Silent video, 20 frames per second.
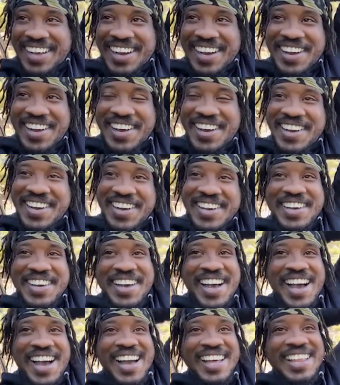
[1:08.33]

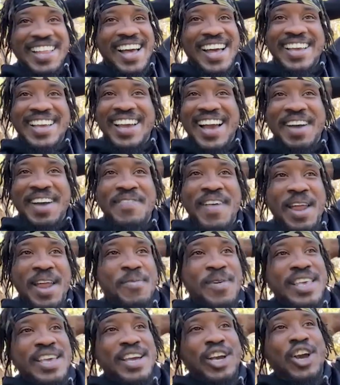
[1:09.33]
I'm
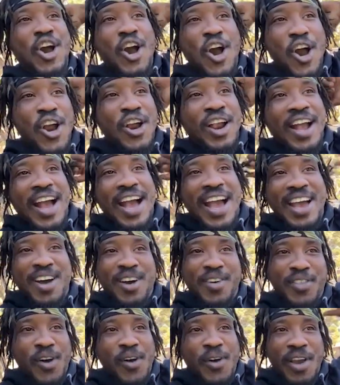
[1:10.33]
not really a car guy,
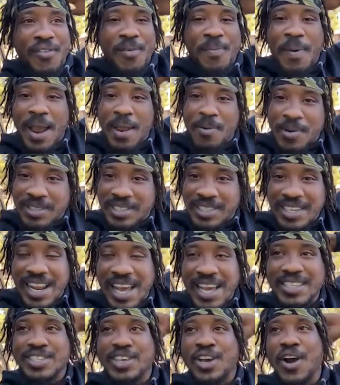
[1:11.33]
although everybody wants a
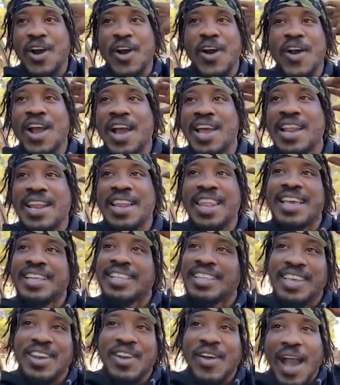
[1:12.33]
nice car.
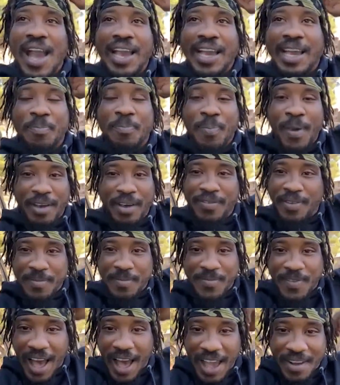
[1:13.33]
I could pick
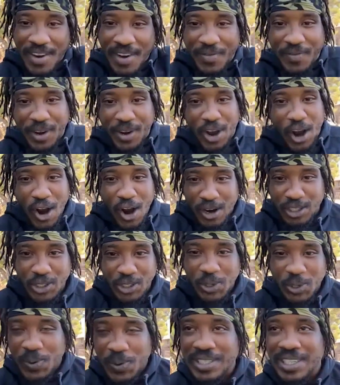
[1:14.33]
from 5 different cars,
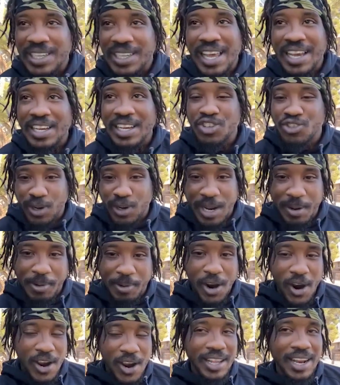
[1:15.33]
so it wasn't like a dream
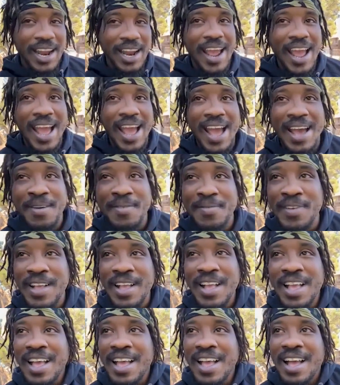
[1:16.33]
car that I have.
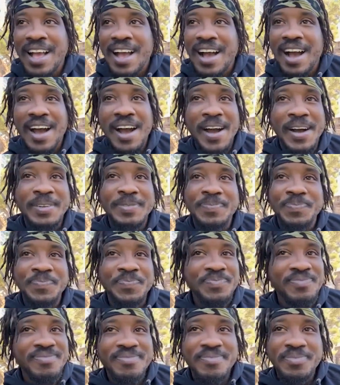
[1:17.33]

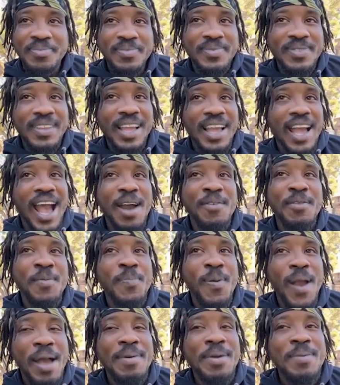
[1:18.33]
I
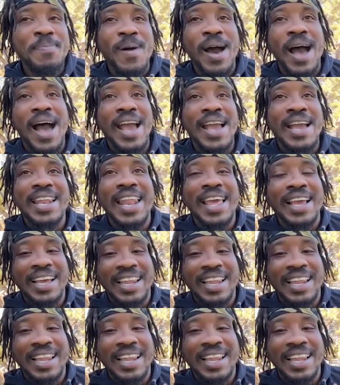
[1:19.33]
would probably buy